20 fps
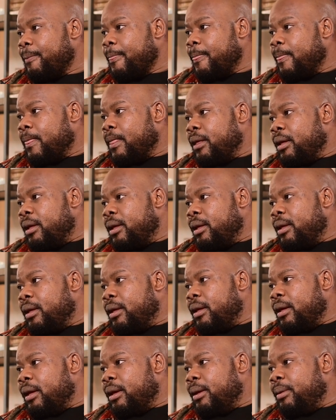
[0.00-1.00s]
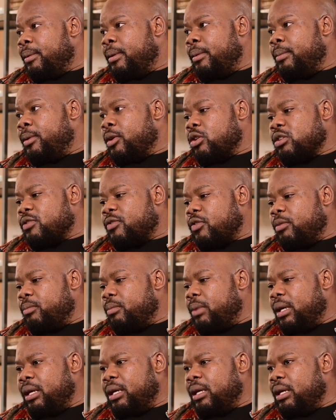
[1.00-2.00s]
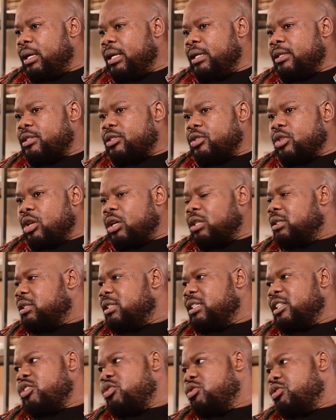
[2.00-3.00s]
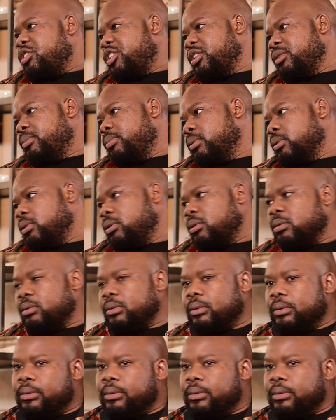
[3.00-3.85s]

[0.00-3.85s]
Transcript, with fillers: Oh man, that's uh, because for me it's not negotiable.